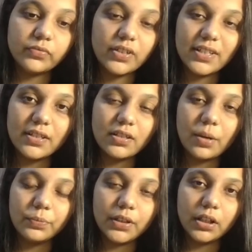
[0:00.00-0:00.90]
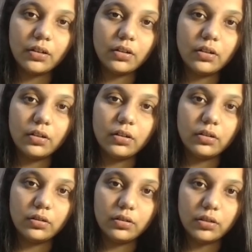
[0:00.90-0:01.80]
This is something,
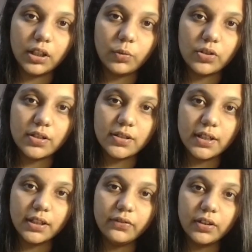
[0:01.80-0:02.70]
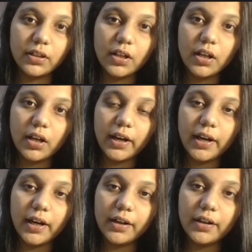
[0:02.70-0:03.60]
the equations are given,
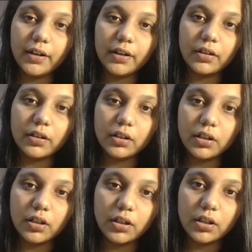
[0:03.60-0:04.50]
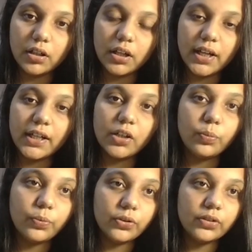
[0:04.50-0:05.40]
and you
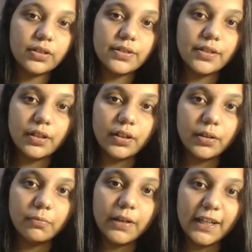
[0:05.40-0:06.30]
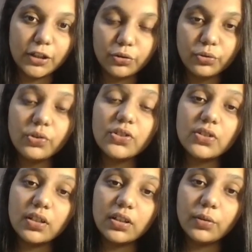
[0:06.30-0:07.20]
put this
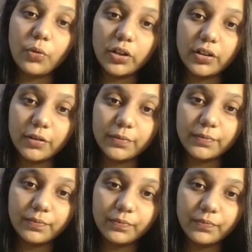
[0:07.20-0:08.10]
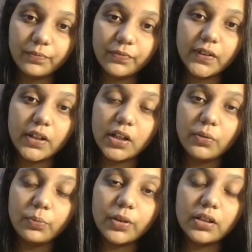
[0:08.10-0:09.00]
electrodes in the water,
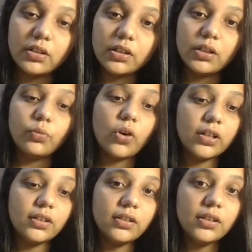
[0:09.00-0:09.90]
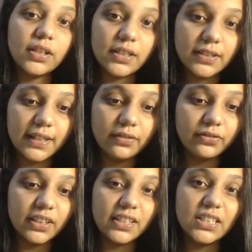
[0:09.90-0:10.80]
but in water itself
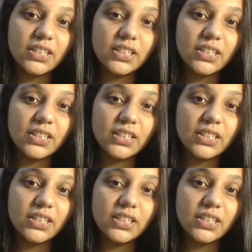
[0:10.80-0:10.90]
there